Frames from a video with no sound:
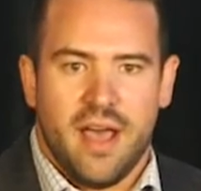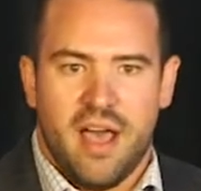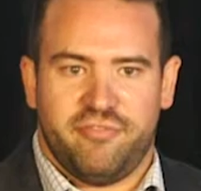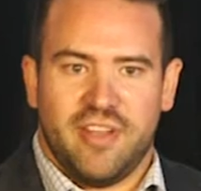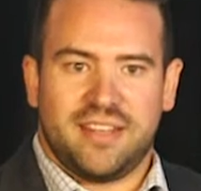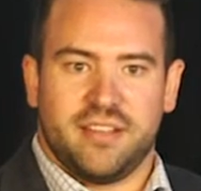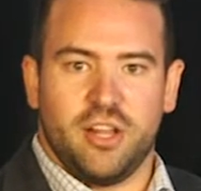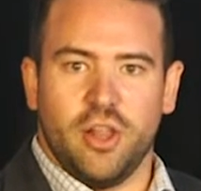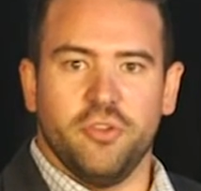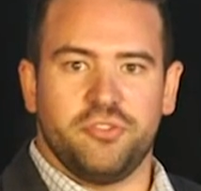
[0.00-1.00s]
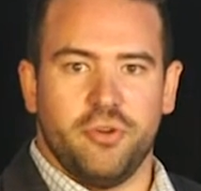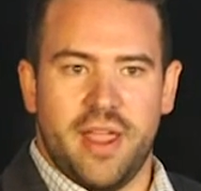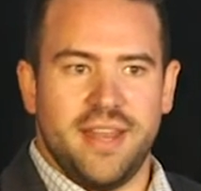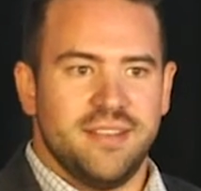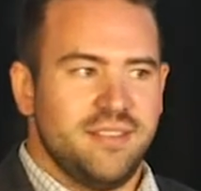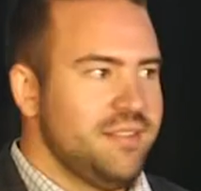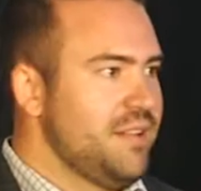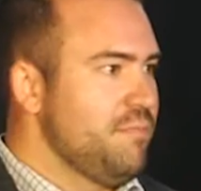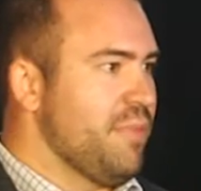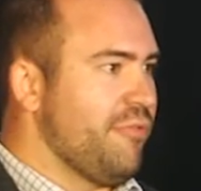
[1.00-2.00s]
affect close rate
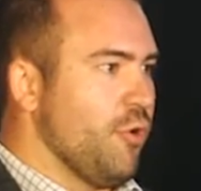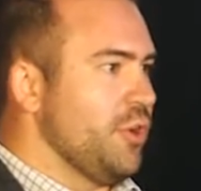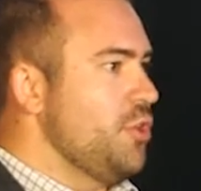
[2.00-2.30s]
before